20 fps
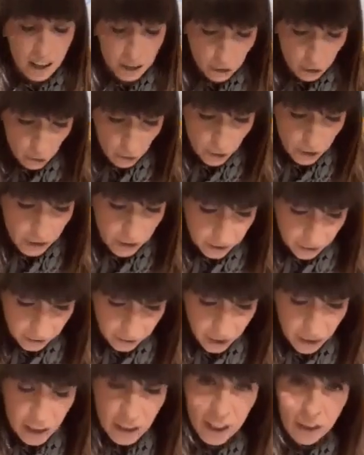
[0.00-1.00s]
and doing
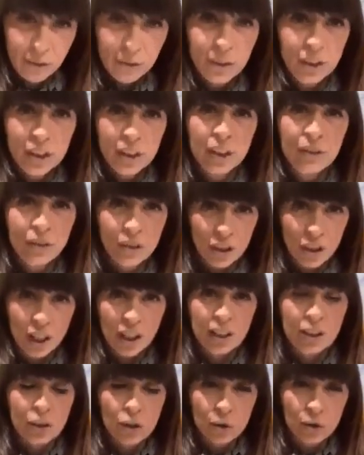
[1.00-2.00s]
the self-discovery
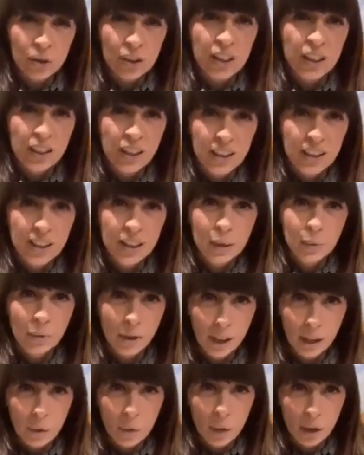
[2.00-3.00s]
challenge, you'll see the same
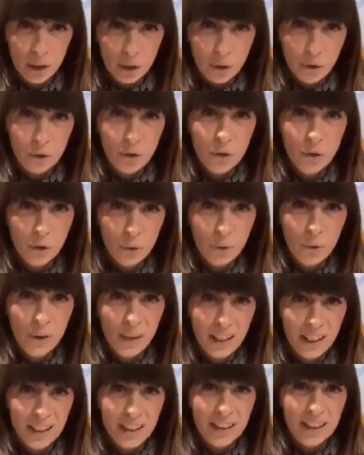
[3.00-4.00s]
thing. When you do
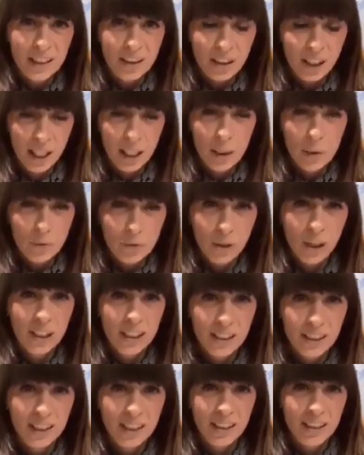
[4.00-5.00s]
these, keep
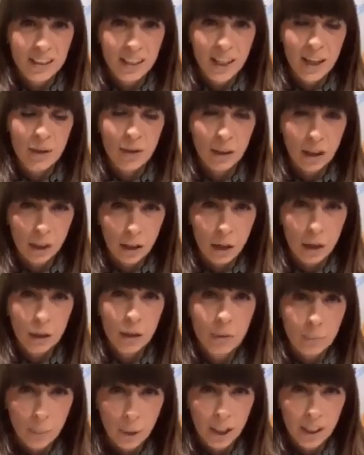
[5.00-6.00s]
writing it down and
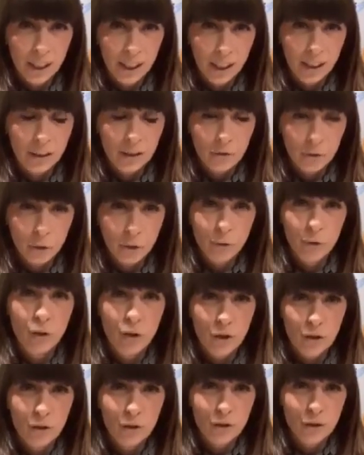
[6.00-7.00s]
unpicking the root
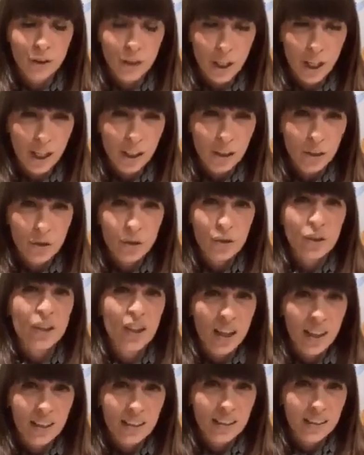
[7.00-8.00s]
cause, you
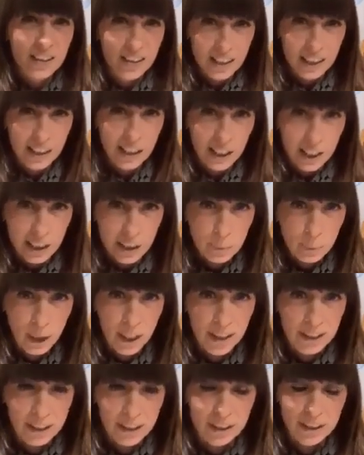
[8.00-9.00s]
start to see these
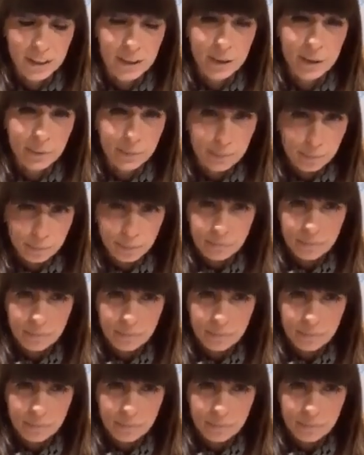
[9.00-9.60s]
patterns.